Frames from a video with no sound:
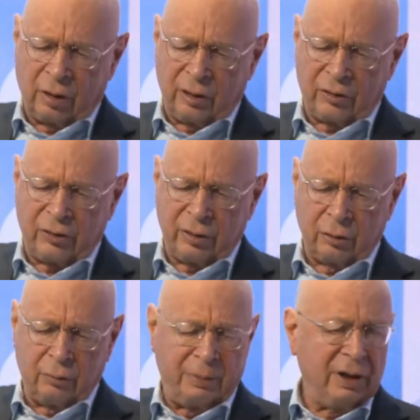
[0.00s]
is the
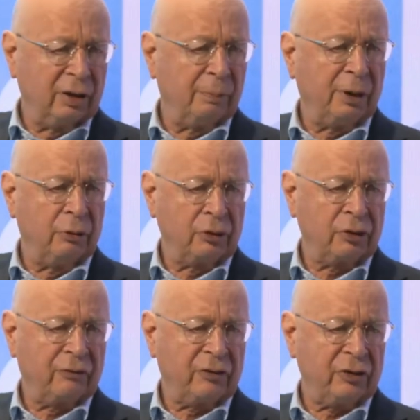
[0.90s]
European approach
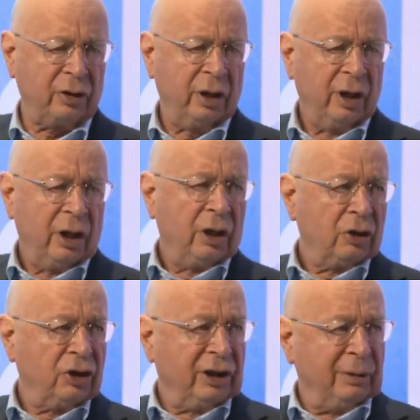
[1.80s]
of the
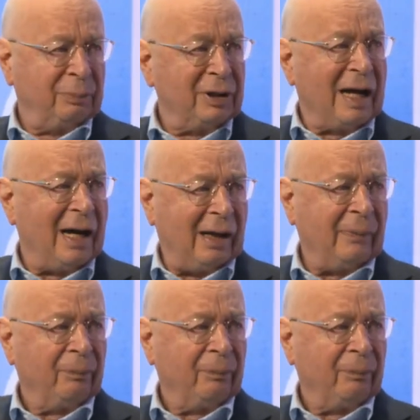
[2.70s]
GDPR.